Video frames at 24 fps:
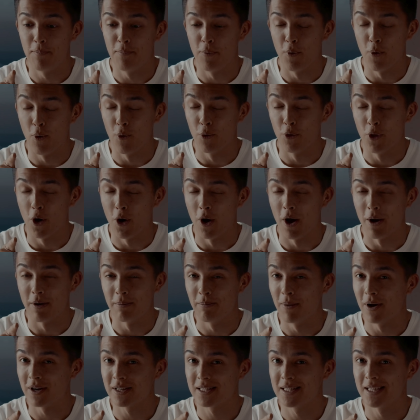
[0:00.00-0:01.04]
Although I
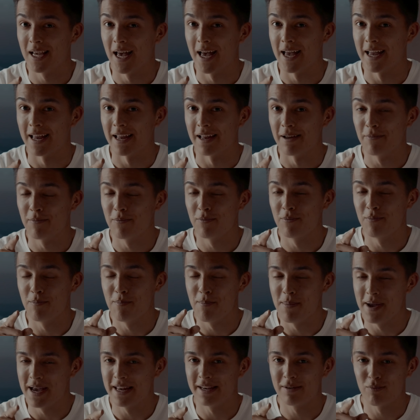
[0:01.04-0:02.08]
must say,
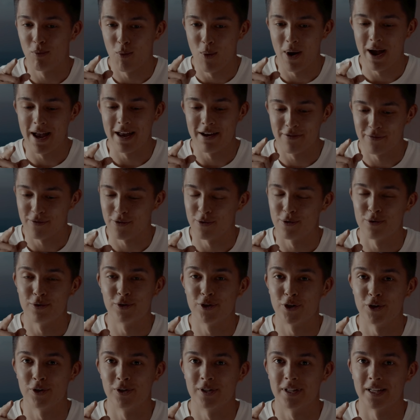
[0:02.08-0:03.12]
midway through
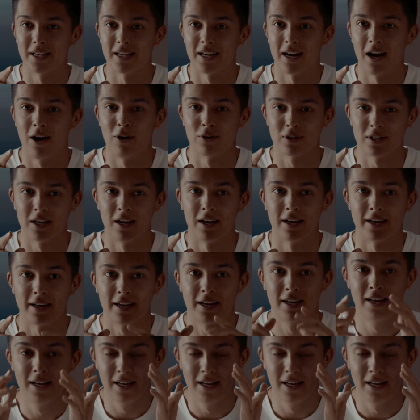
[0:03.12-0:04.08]
shooting, I was like,